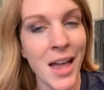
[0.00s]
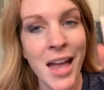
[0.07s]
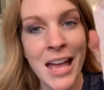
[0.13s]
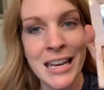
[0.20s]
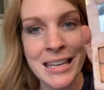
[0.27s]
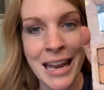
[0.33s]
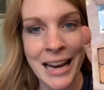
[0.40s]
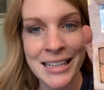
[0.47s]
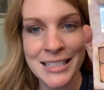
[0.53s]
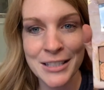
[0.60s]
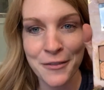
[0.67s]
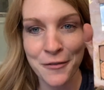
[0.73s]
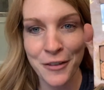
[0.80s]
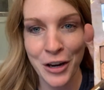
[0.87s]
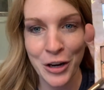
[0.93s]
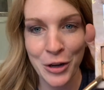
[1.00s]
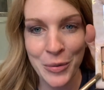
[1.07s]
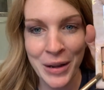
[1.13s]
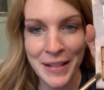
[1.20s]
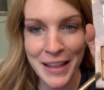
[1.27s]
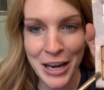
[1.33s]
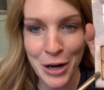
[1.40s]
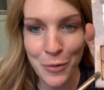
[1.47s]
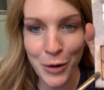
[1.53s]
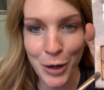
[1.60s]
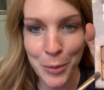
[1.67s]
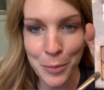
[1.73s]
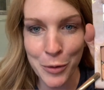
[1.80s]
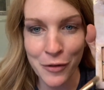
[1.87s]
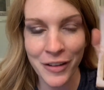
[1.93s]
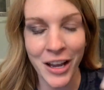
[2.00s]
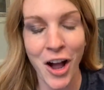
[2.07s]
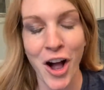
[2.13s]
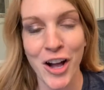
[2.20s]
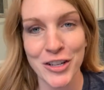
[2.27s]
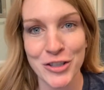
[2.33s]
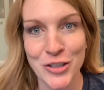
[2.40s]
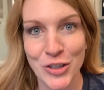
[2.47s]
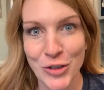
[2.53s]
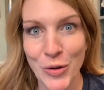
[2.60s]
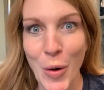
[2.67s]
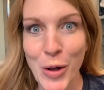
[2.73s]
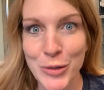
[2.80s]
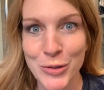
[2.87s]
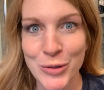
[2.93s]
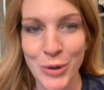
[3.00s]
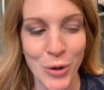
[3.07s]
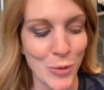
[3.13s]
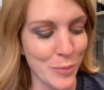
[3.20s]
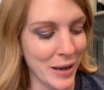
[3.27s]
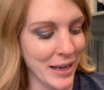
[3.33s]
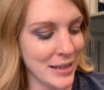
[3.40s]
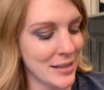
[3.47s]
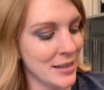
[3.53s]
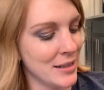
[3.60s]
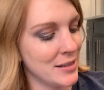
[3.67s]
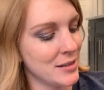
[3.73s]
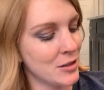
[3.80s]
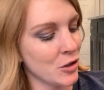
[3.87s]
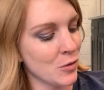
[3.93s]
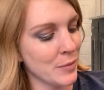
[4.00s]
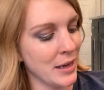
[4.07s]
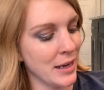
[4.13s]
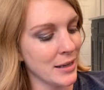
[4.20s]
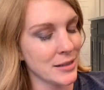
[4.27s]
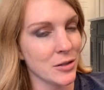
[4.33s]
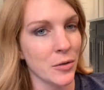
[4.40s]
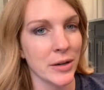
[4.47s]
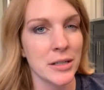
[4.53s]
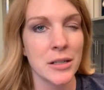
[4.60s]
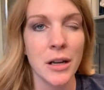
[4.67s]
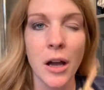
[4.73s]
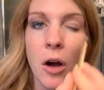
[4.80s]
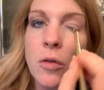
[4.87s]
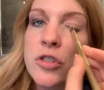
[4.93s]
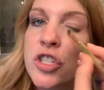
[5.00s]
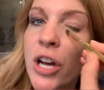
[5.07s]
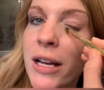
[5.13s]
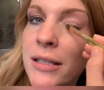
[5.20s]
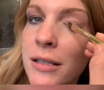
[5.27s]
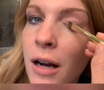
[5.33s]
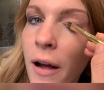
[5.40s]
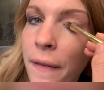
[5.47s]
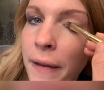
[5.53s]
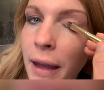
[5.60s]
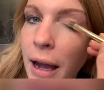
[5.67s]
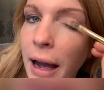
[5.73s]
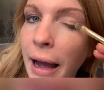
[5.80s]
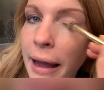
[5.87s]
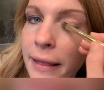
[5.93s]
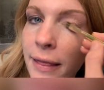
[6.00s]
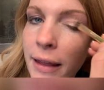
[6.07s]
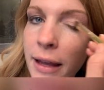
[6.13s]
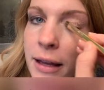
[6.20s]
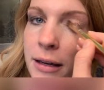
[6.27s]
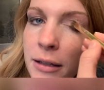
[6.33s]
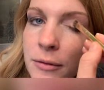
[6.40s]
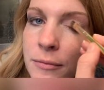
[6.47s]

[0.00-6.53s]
Next, very quickly here, we're moving on to Soulmate. Soulmate is going to go just on the eyelid,